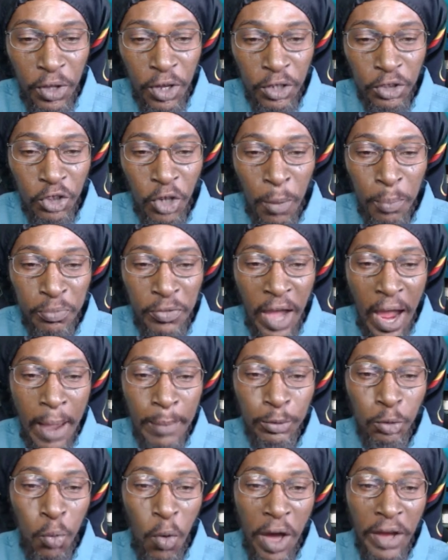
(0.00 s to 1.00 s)

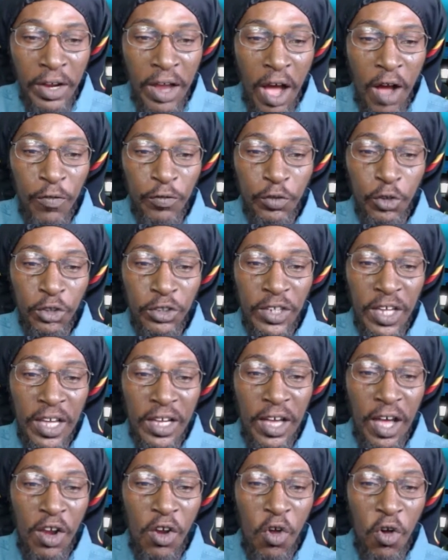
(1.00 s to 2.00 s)
sometimes one have to
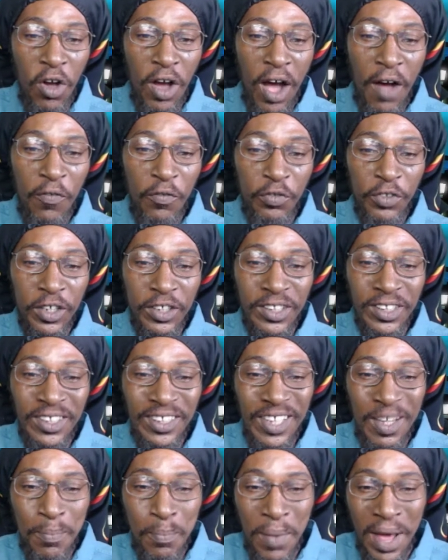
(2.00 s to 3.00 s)
take a look at the
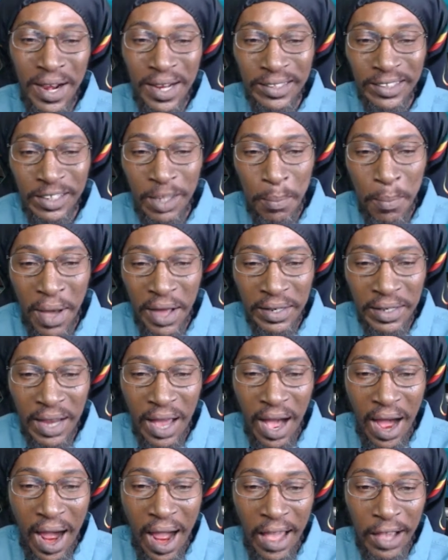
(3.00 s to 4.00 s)
symbolism and
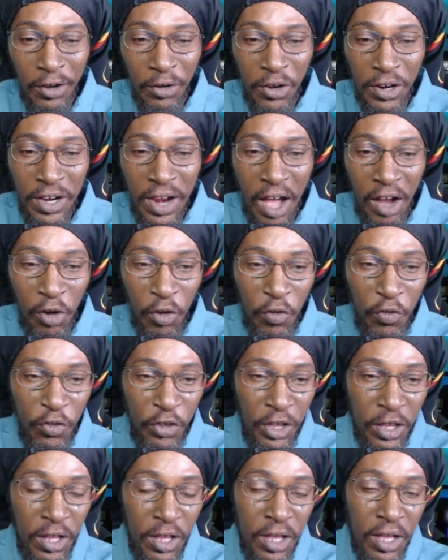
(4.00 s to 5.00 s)
the
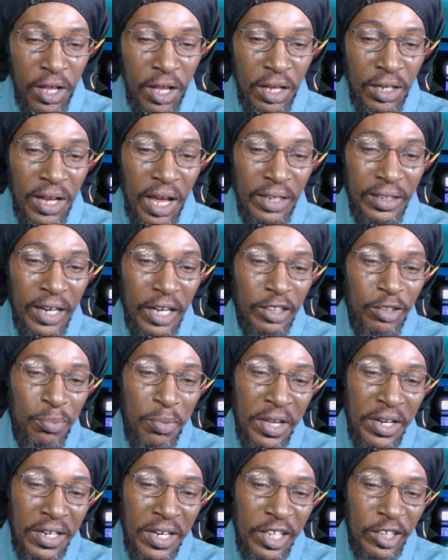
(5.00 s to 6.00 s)
iconography that has
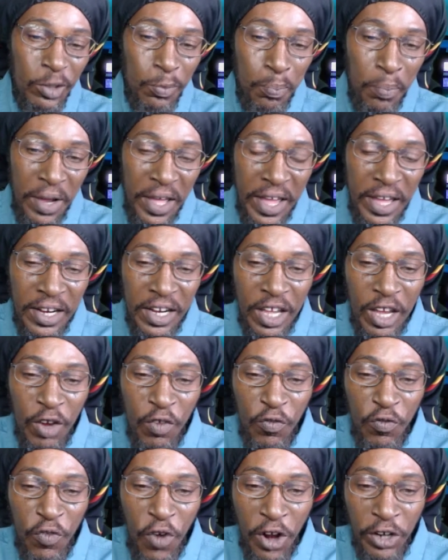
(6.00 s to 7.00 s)
been displayed in
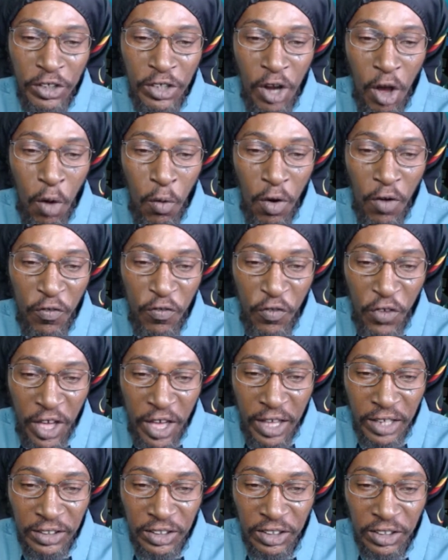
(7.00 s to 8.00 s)
front of our
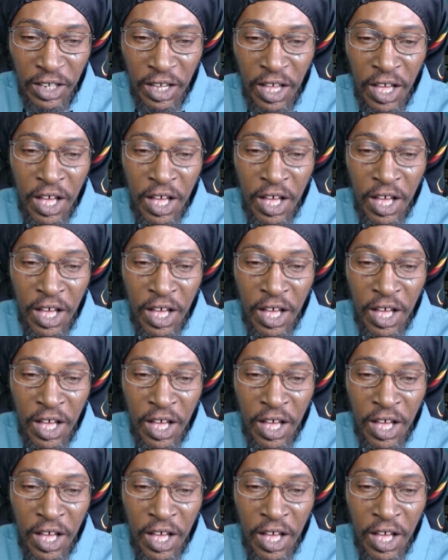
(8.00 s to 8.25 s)
face.